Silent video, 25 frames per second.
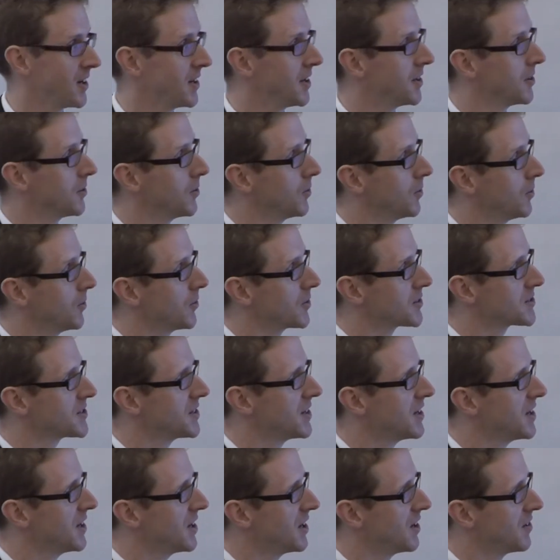and it all looks
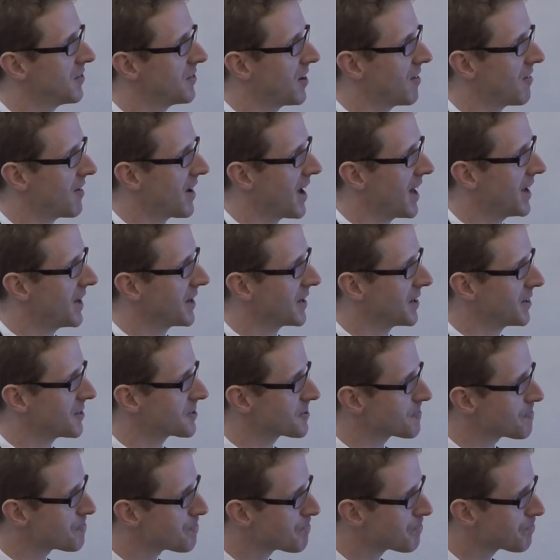very
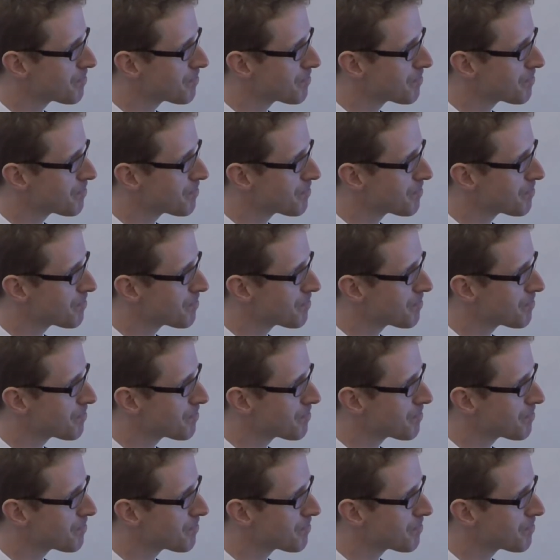elegant